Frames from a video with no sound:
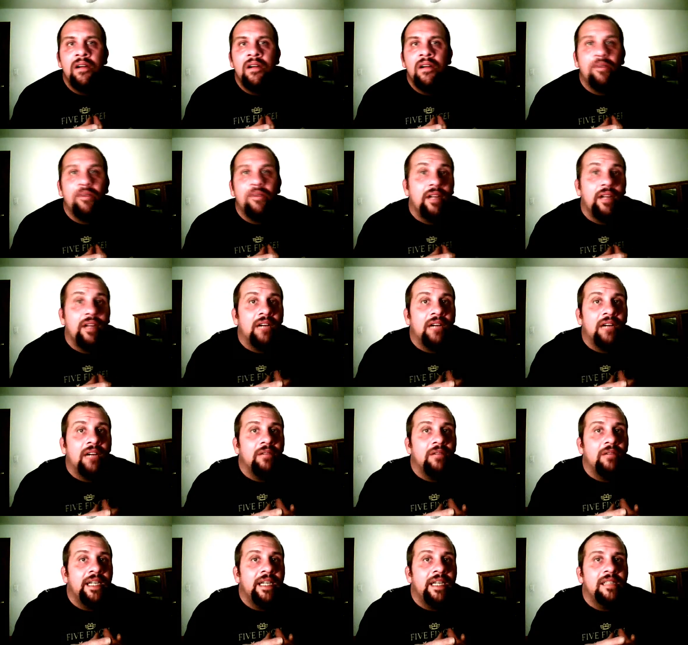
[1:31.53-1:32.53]
40 hour
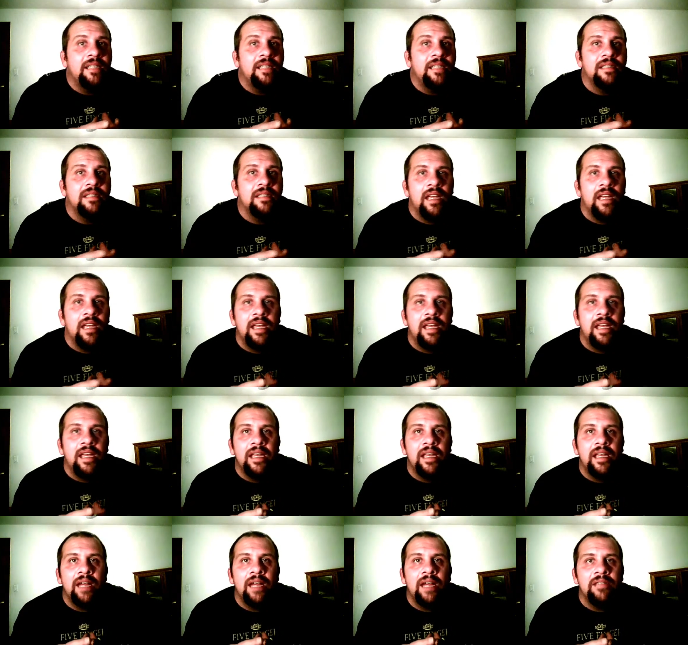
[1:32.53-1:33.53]
weeks,
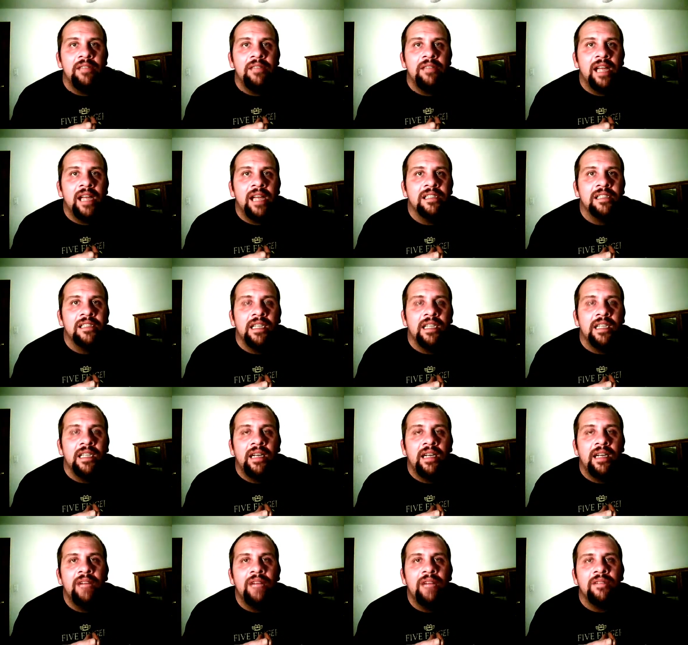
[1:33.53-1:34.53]
and I was actually
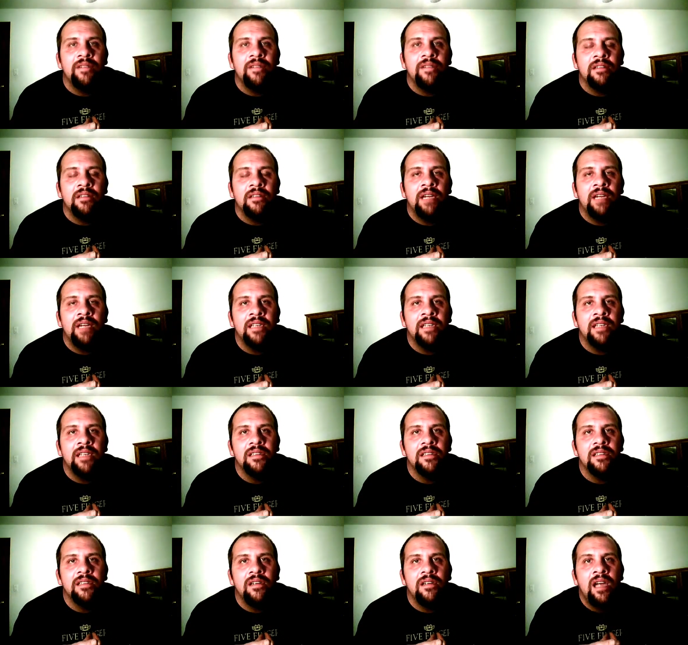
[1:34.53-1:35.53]
laid off for a little while.
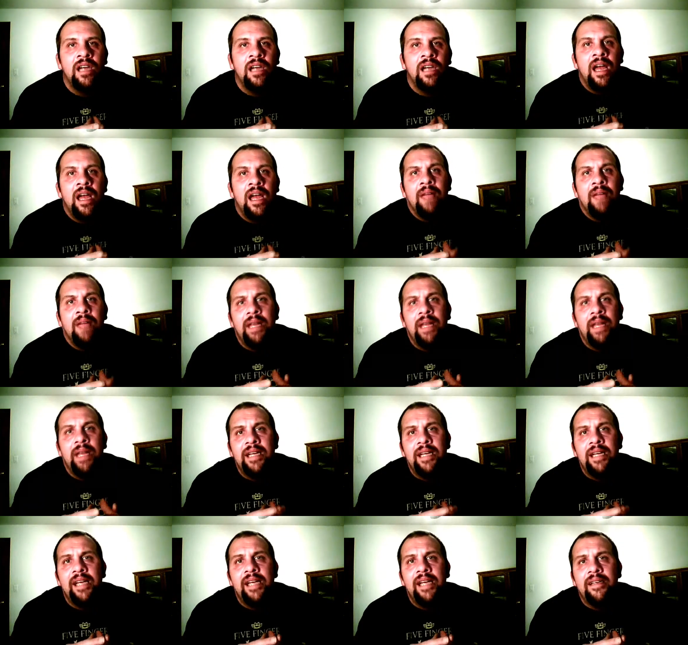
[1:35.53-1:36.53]
So been
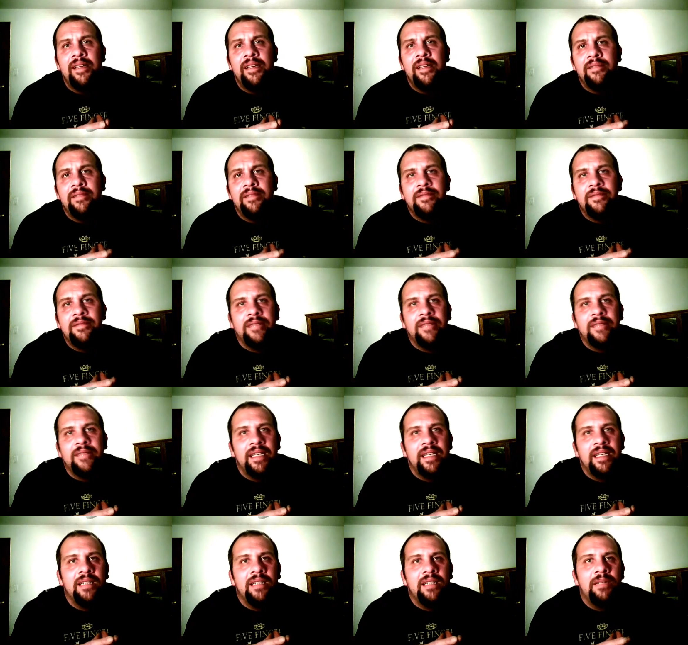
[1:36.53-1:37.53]
kind of
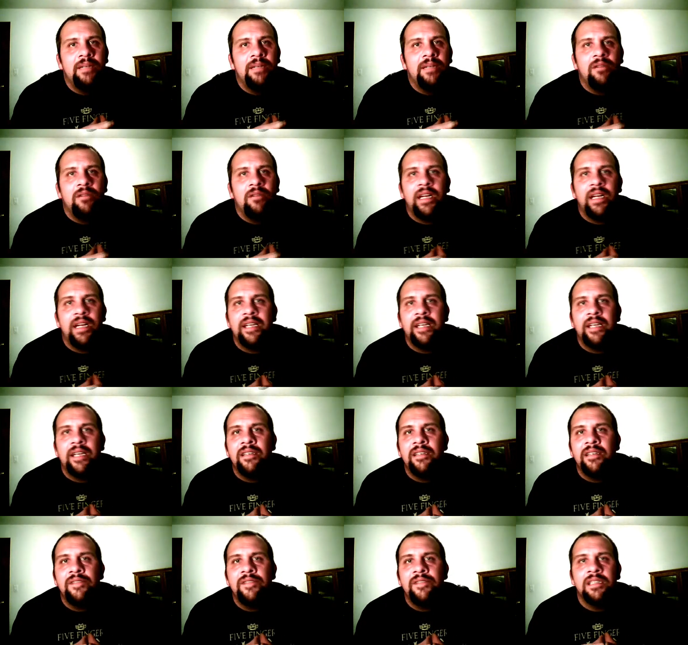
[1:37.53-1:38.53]
thinking about what I could
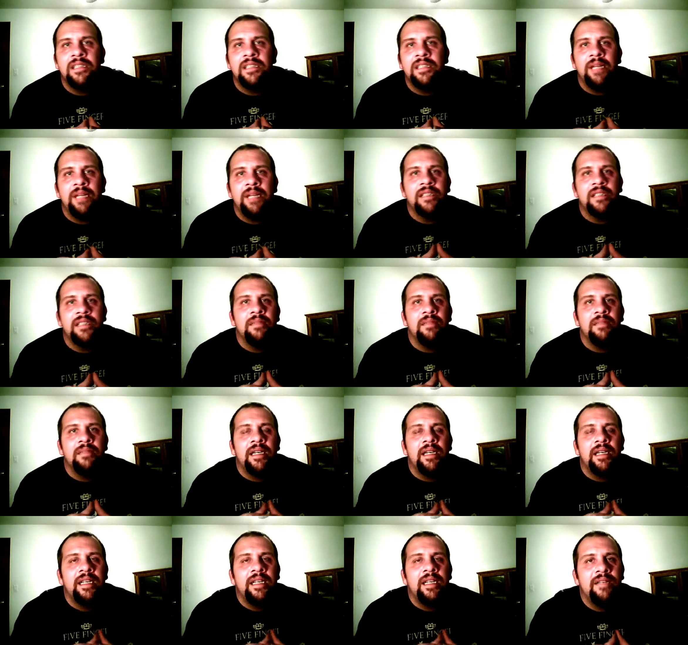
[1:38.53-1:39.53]
do for some extra
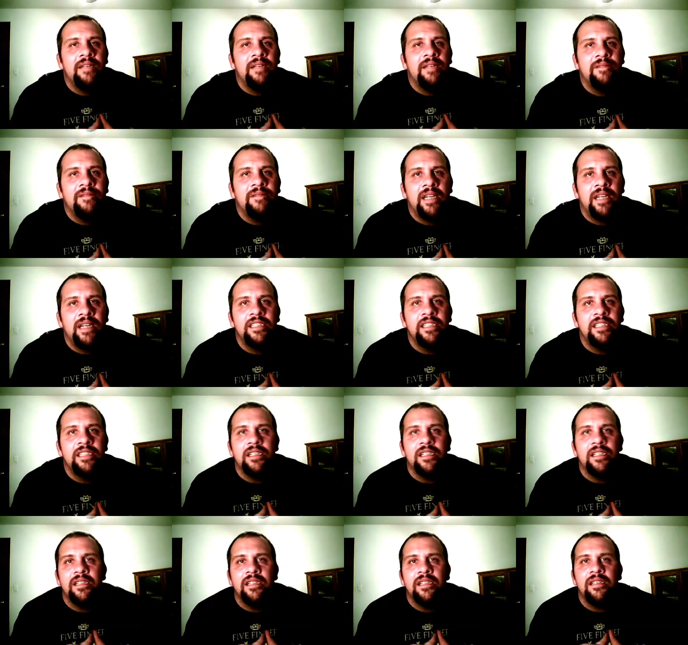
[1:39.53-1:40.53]
money, if I
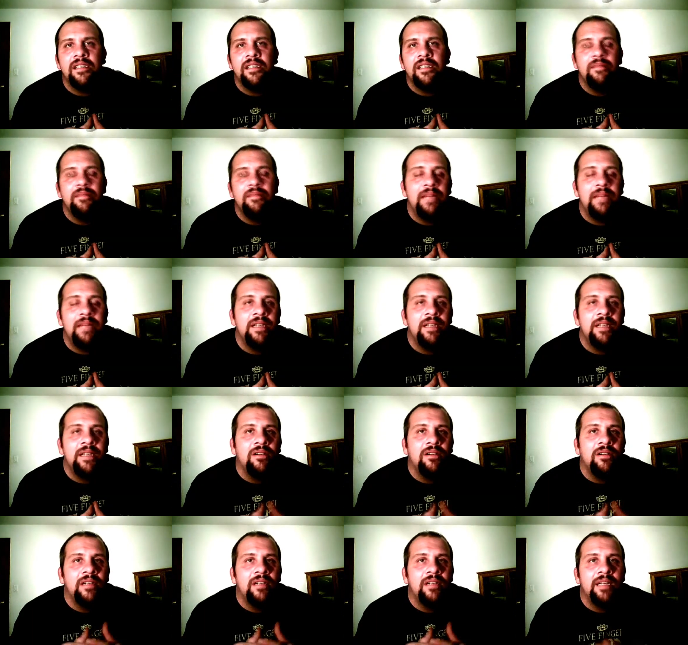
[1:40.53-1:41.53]
should maybe
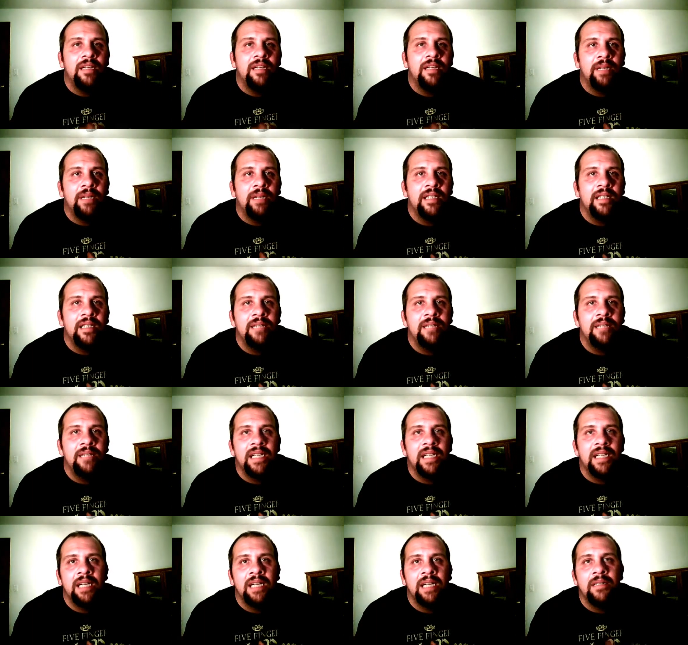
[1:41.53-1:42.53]
go and get a part-time
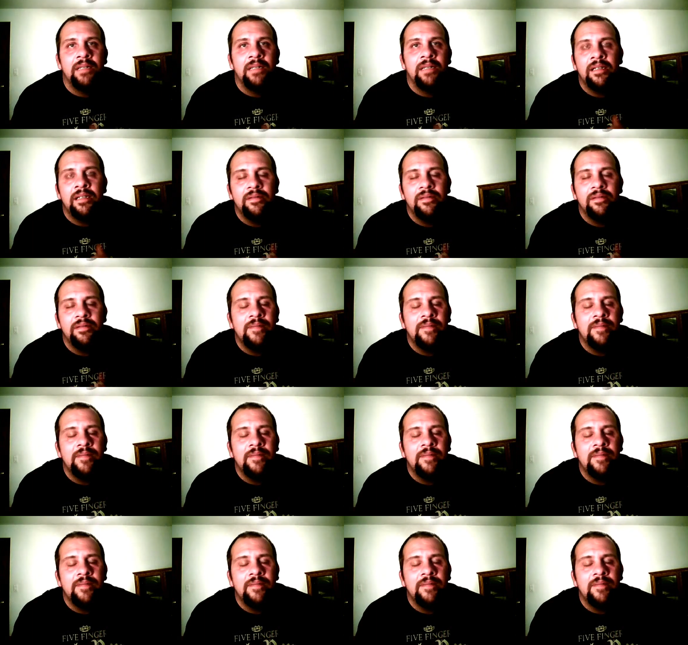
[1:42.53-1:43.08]
job or